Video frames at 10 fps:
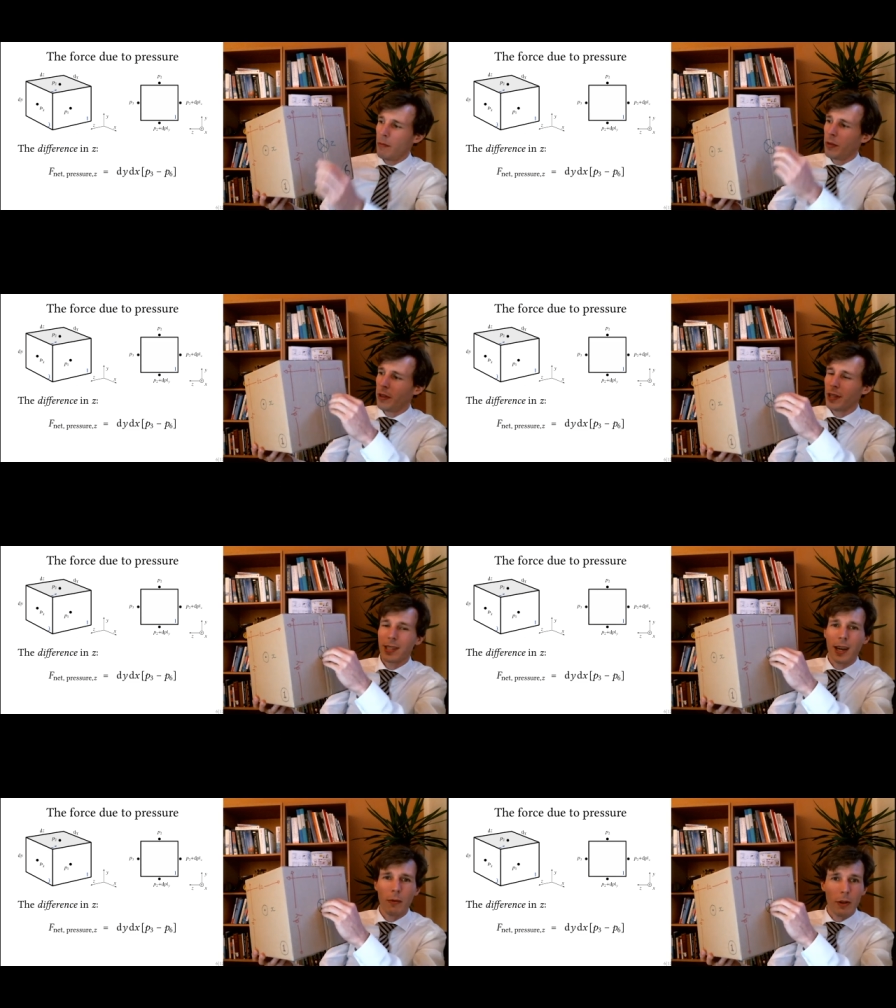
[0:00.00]
but this
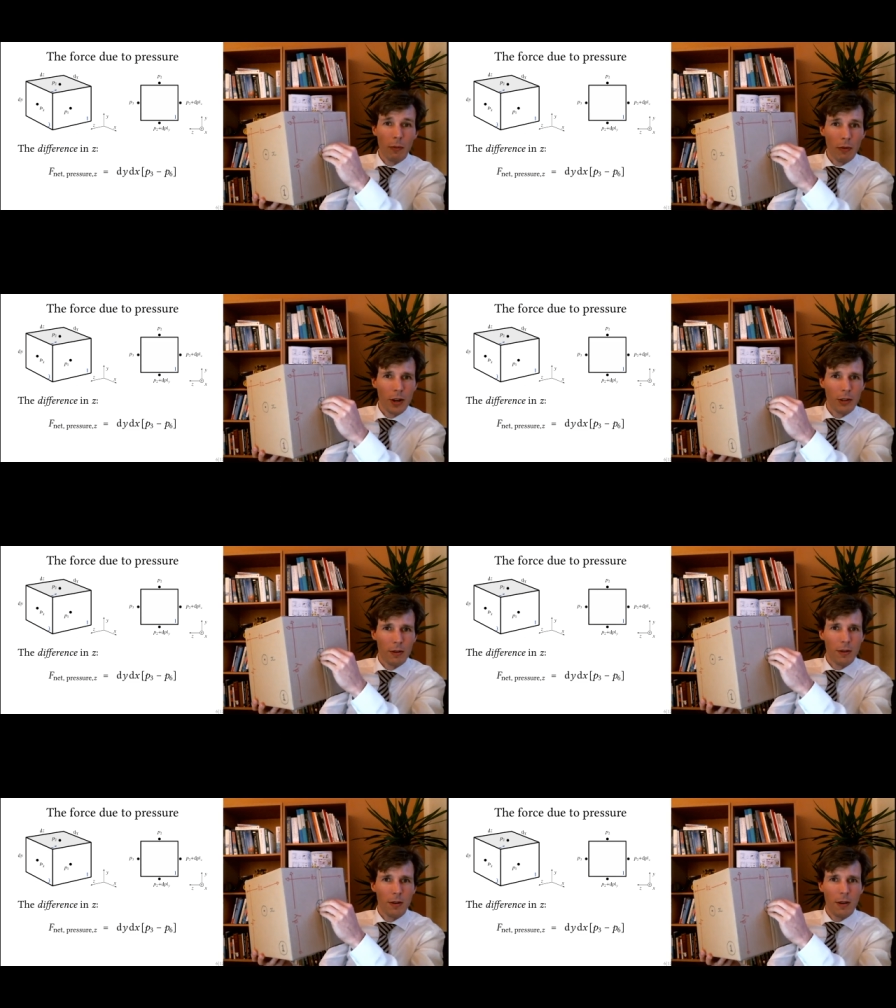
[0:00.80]
time with a
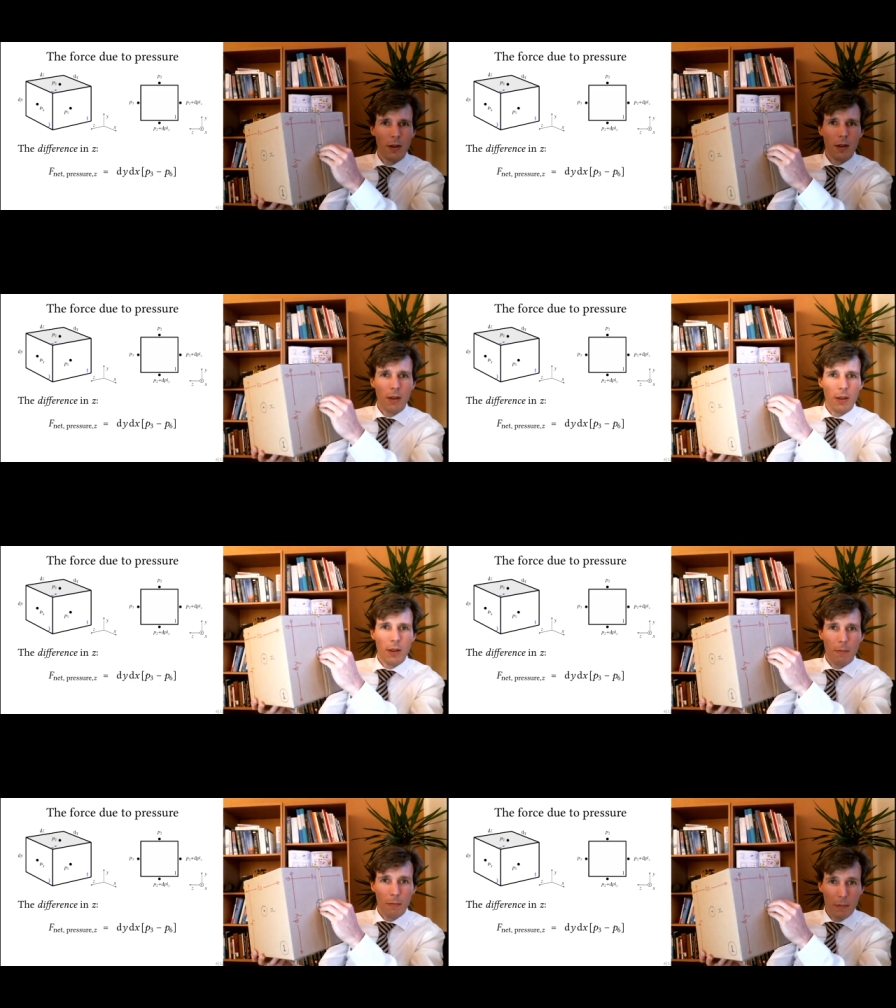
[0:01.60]
pressure
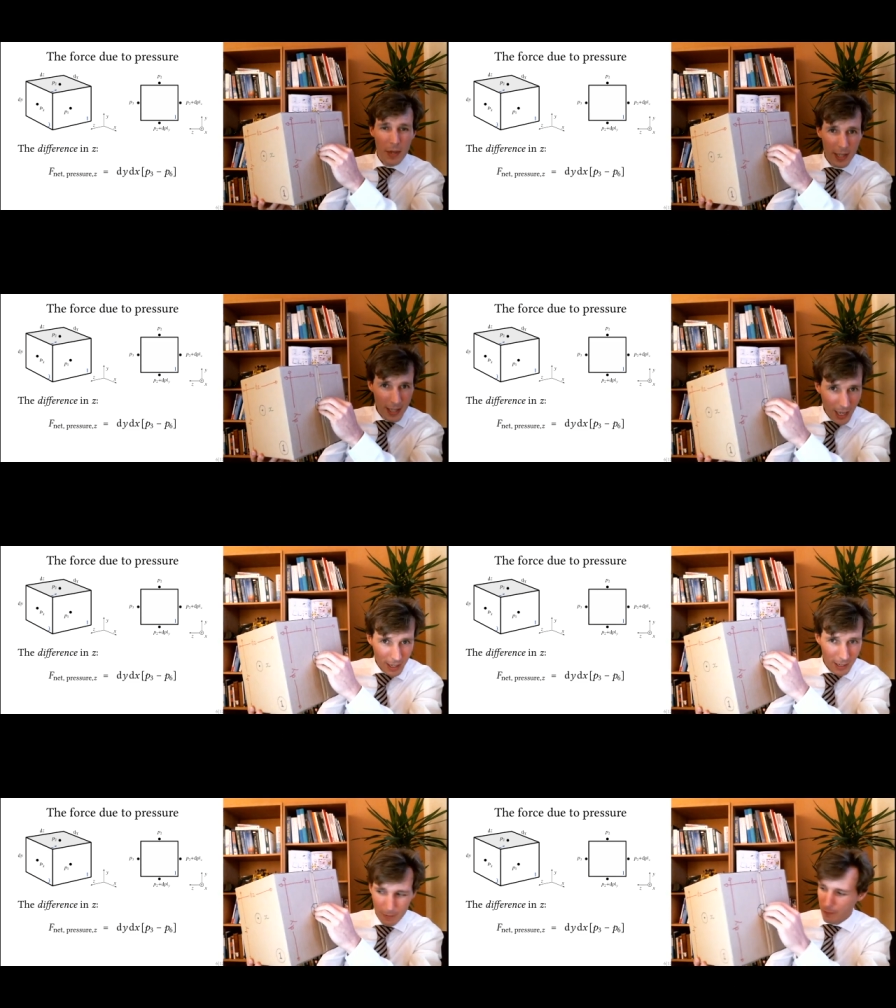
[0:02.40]

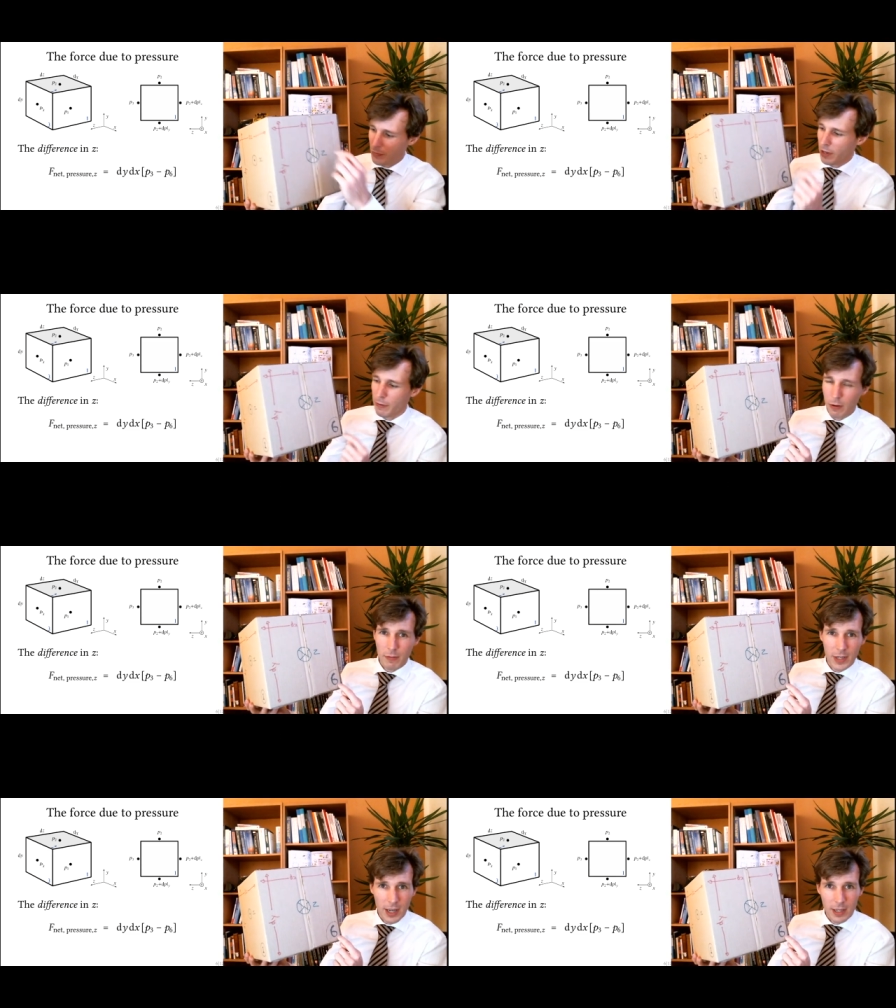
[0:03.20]
P6
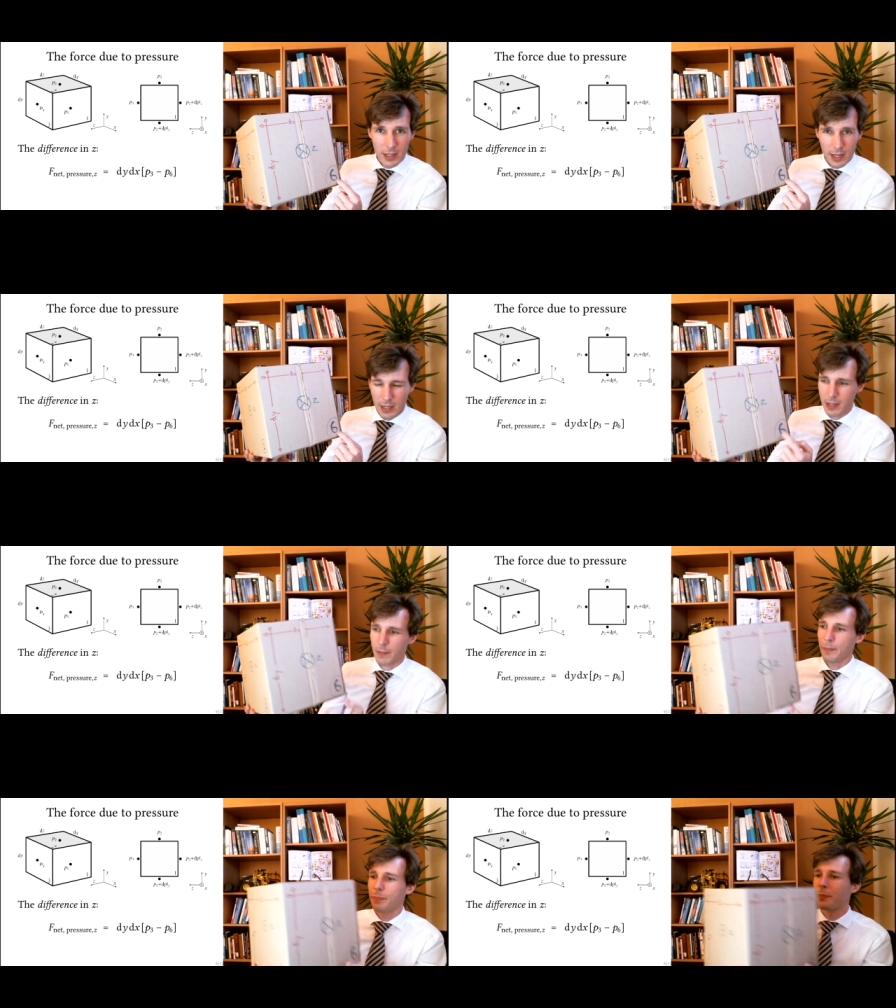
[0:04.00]
from side 6.
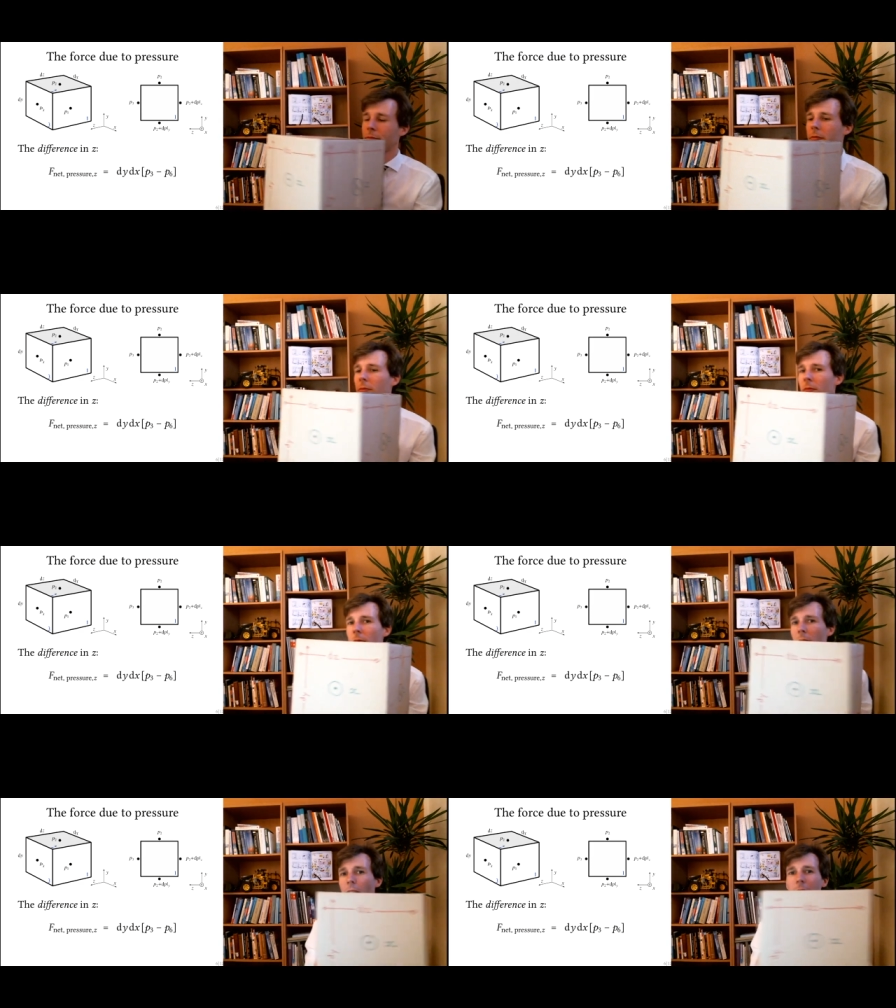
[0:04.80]

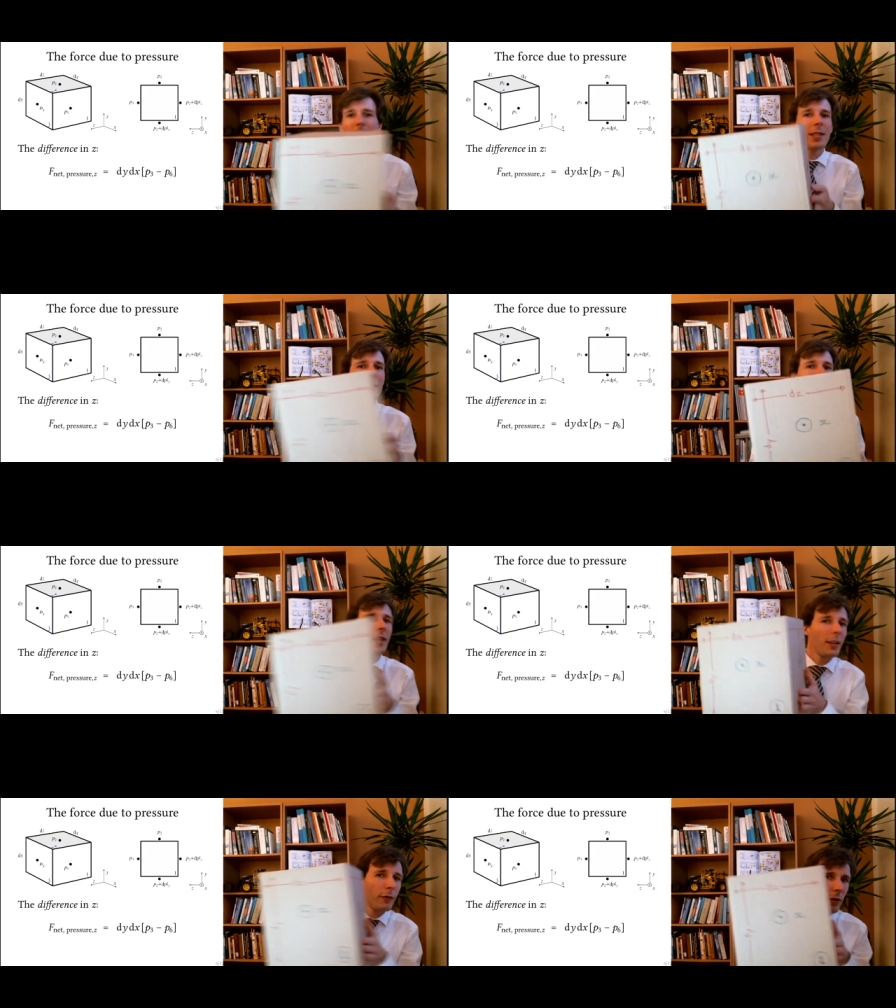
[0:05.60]
And this is the
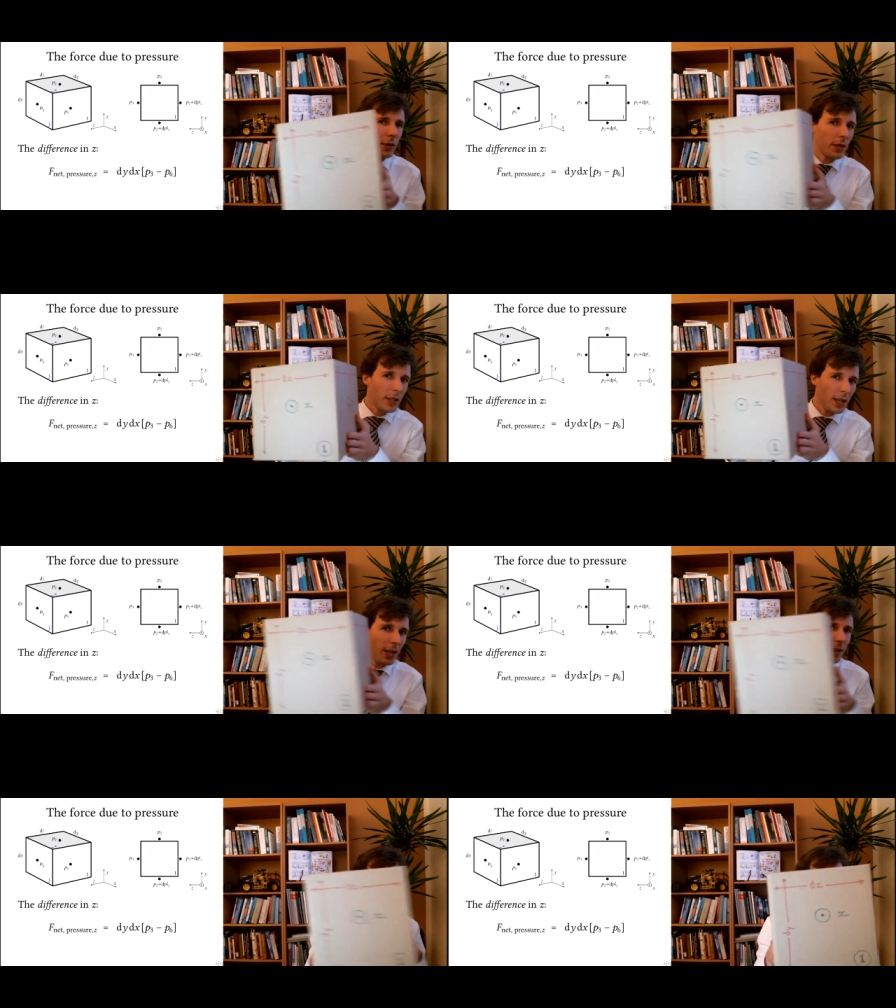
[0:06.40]
net force
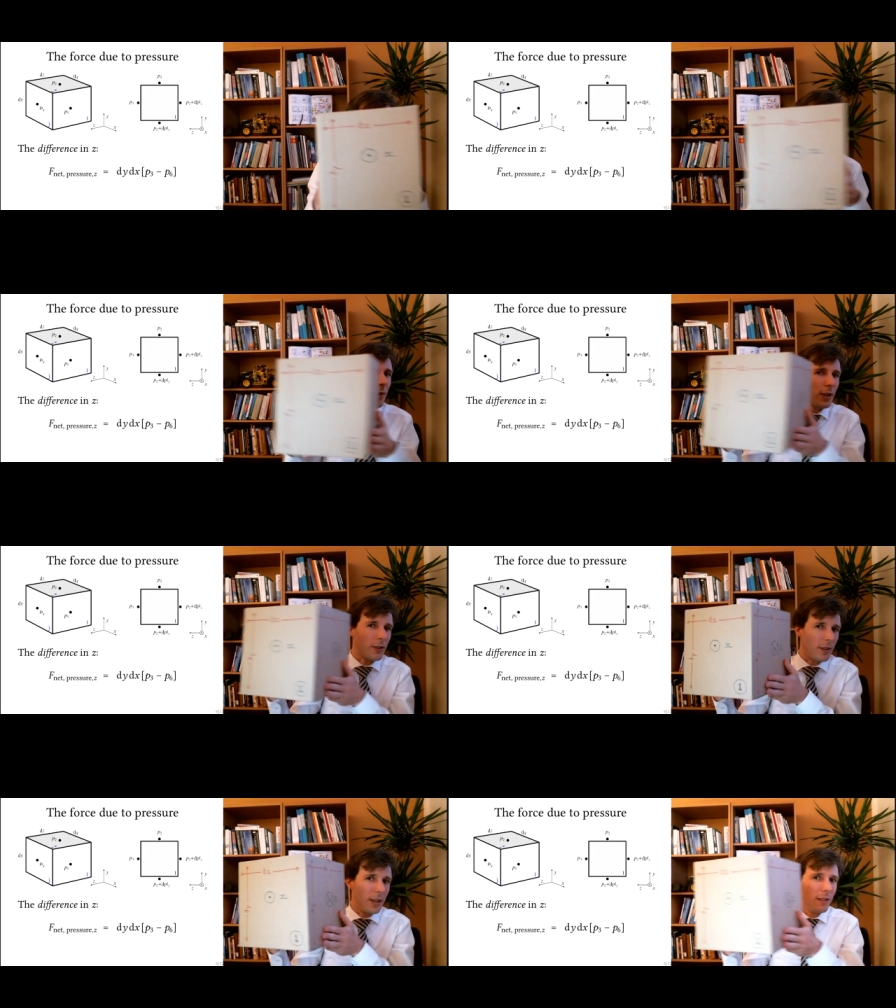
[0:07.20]
in this
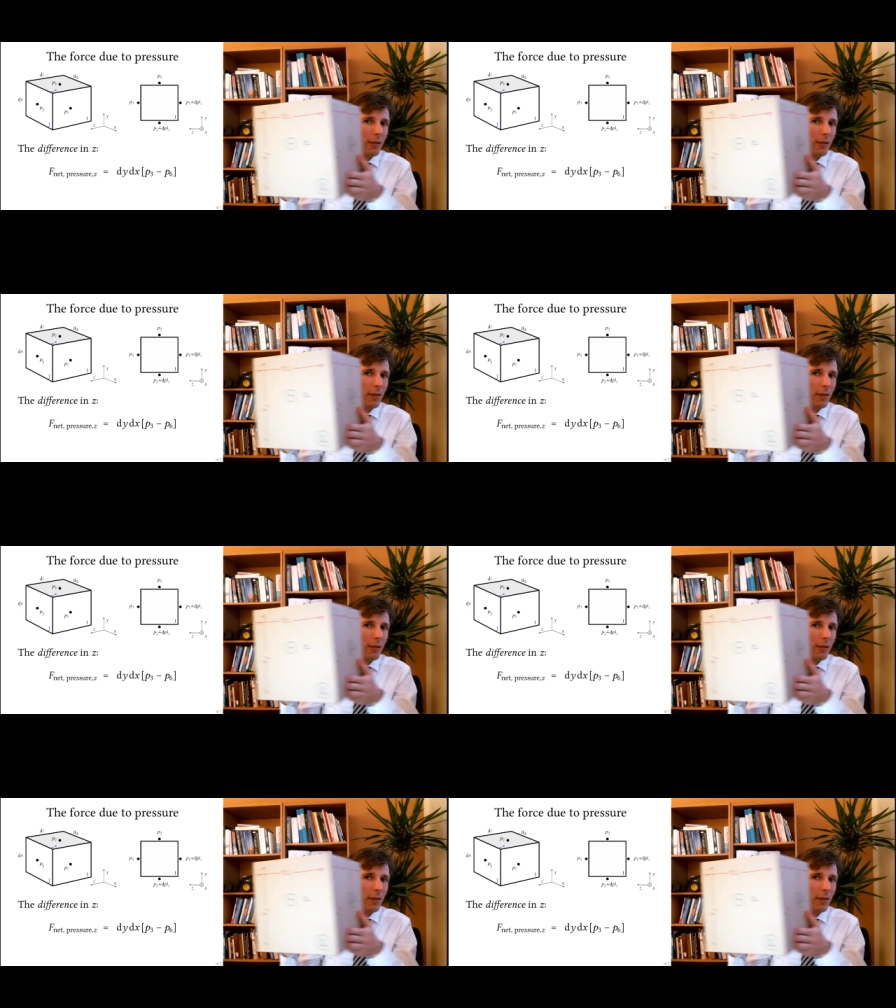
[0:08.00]
direction, in